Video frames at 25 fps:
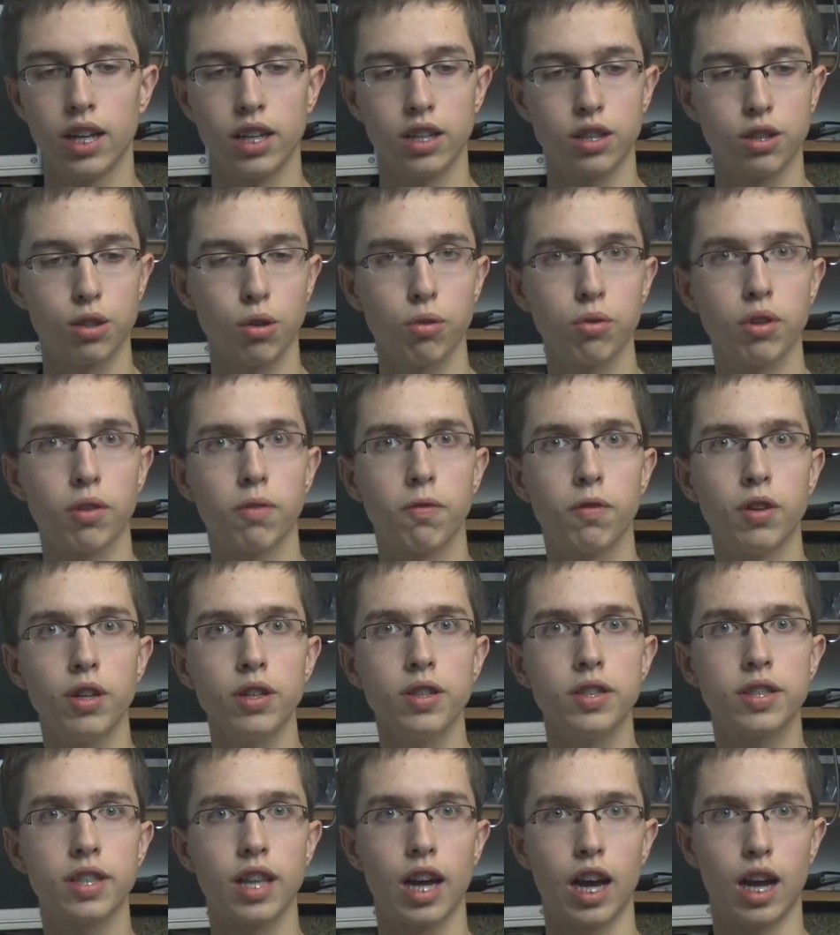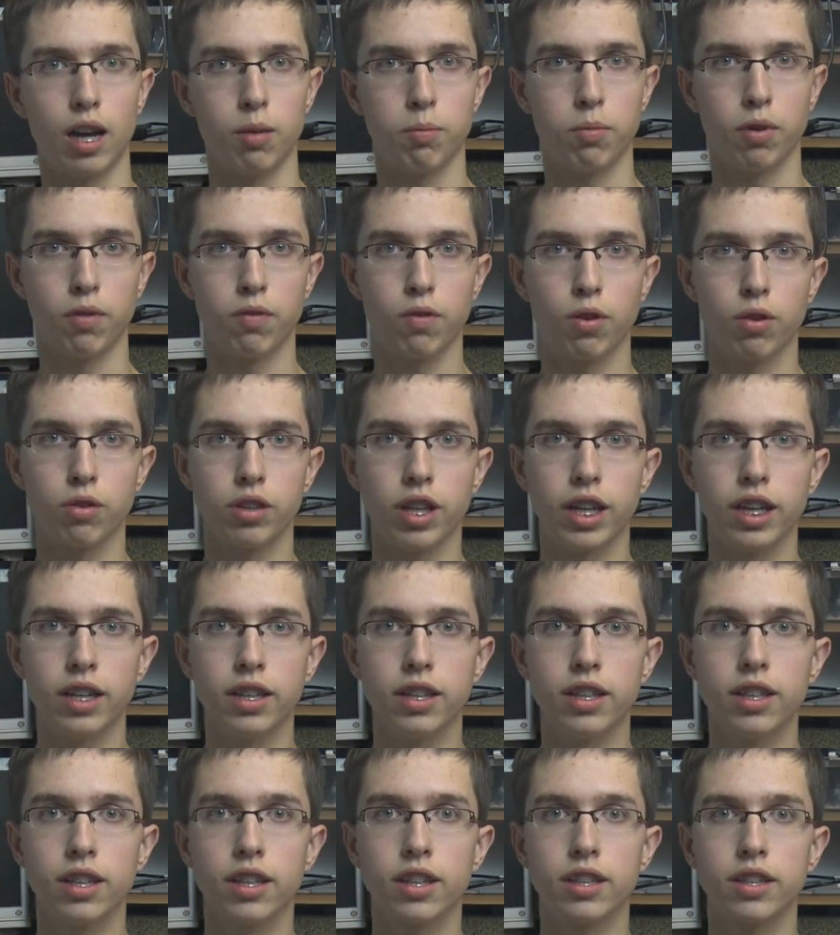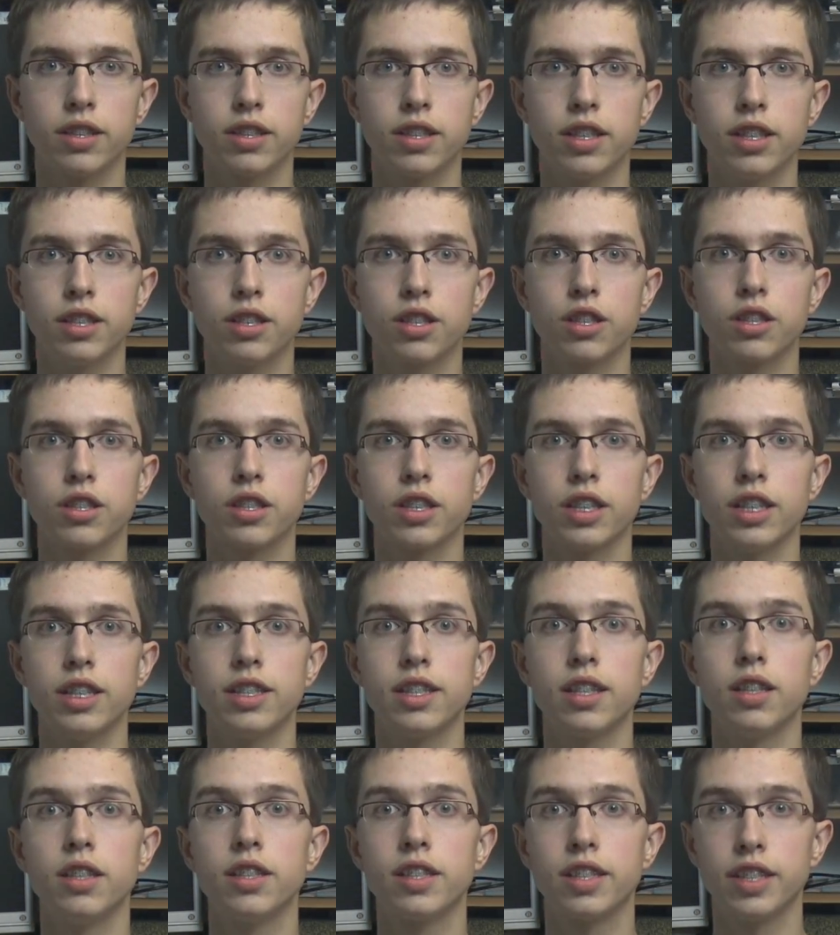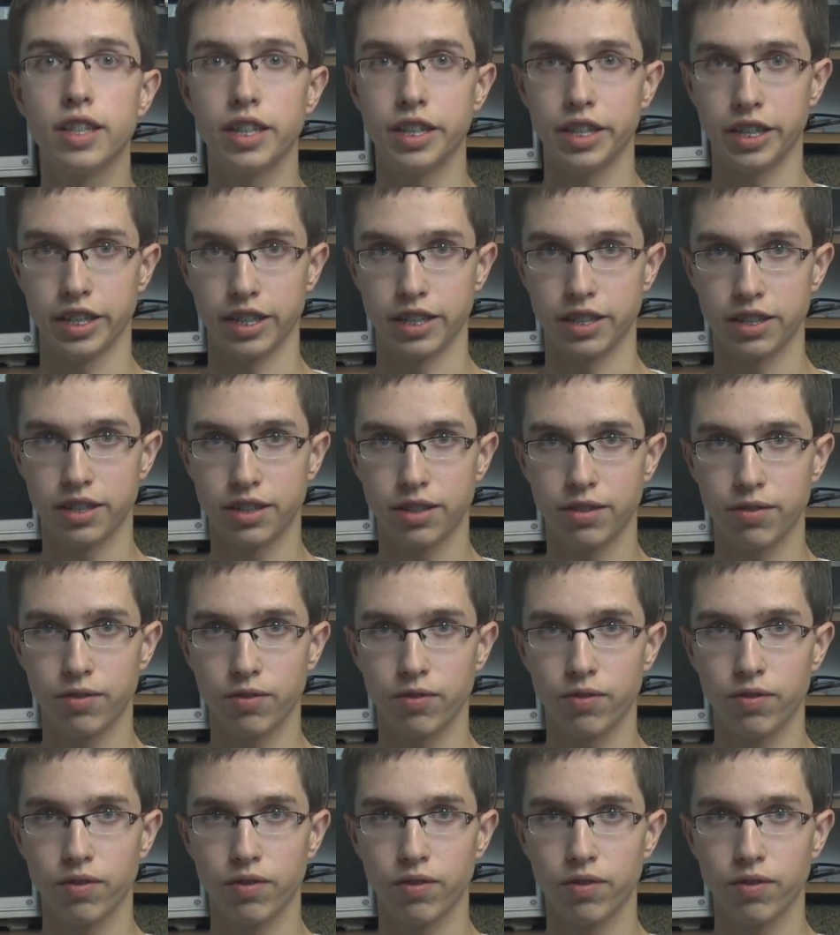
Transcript: So the first type of connecting resistors is in series.